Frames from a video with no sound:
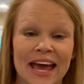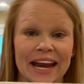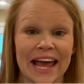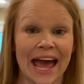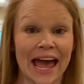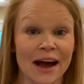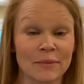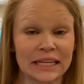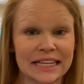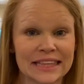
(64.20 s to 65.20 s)
And how
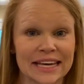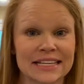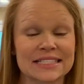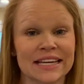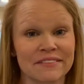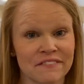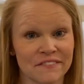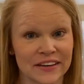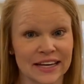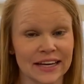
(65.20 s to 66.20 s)
many things can
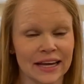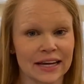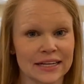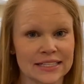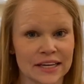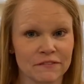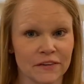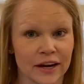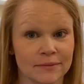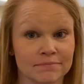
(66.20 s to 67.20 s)
fit in a 10
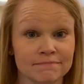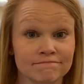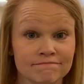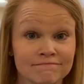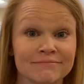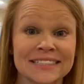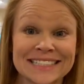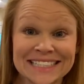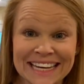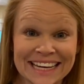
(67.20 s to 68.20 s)
frame?
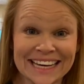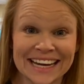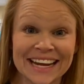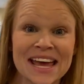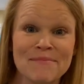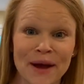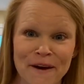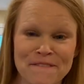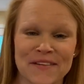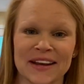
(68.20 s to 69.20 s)
10,
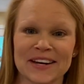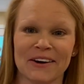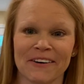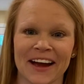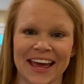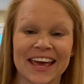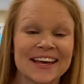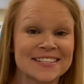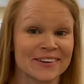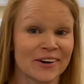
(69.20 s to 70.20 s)
perfect. All right,
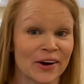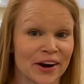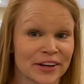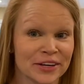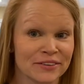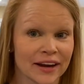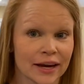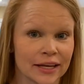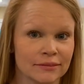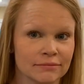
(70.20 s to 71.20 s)
so are you
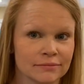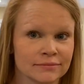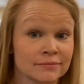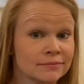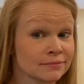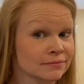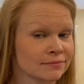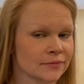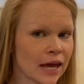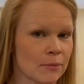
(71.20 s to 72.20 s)
ready?
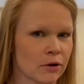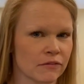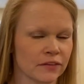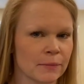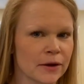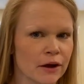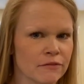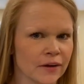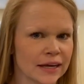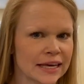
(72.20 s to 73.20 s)
Okay, I'm gonna flip it
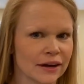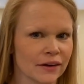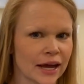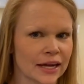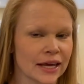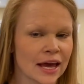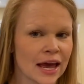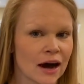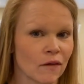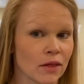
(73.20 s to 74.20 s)
over and get ready.
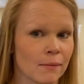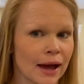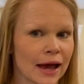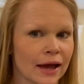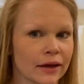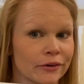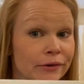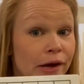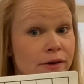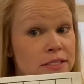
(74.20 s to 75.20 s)
On the back, you'll
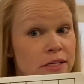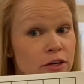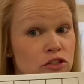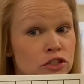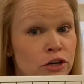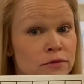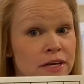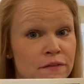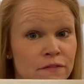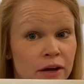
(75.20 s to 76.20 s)
notice that there's two
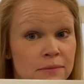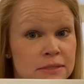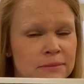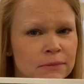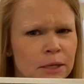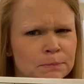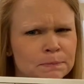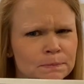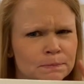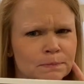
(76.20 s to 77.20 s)
10 frames.
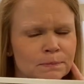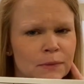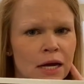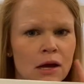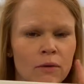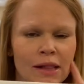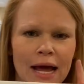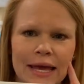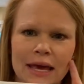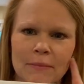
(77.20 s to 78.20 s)
While
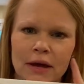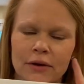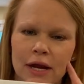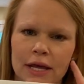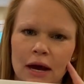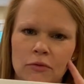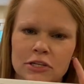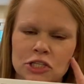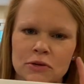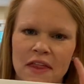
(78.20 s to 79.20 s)
I get mine ready, I
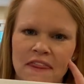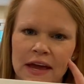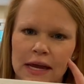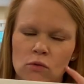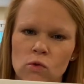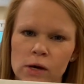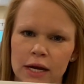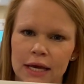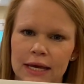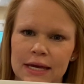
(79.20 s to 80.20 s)
want you to think,
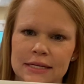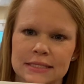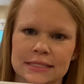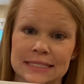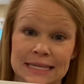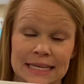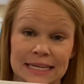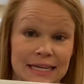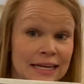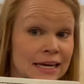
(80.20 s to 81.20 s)
what is
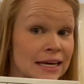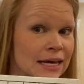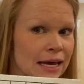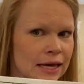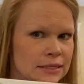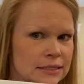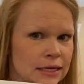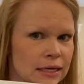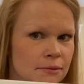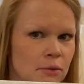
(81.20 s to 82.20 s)
10 and
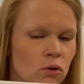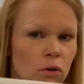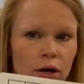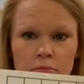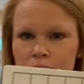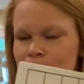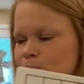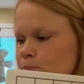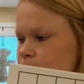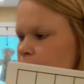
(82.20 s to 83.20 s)
10 more?
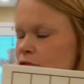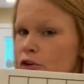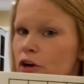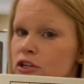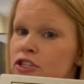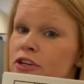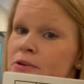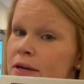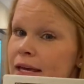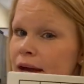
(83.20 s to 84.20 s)
If you're not sure, you
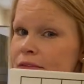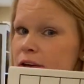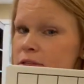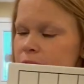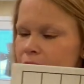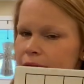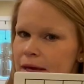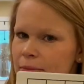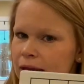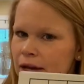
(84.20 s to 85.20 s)
can count those while I
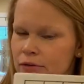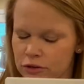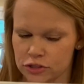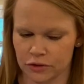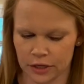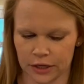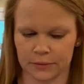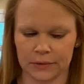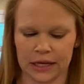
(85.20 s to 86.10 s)
get my counters on here.